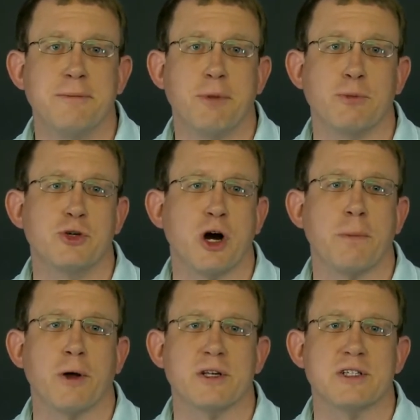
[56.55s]
Pope John
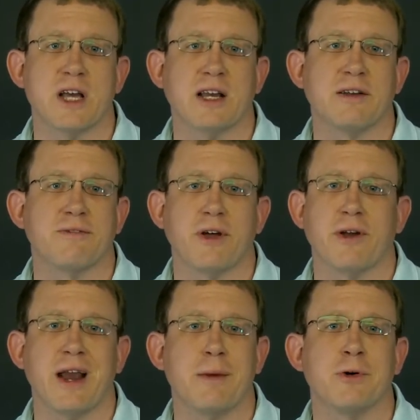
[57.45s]
Paul II,
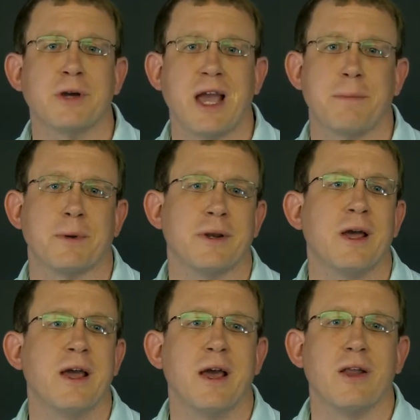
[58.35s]
Father Emil Capon,
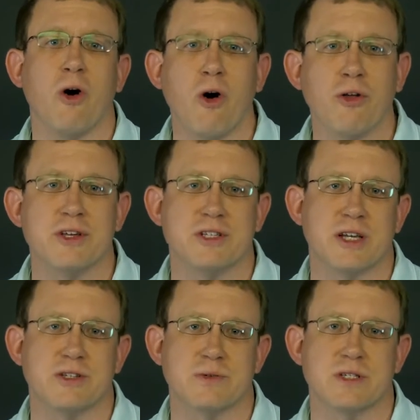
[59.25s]
and all the
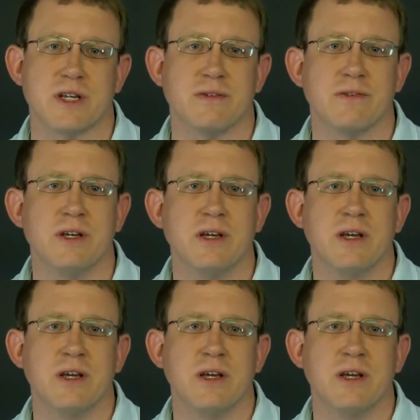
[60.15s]
saints received.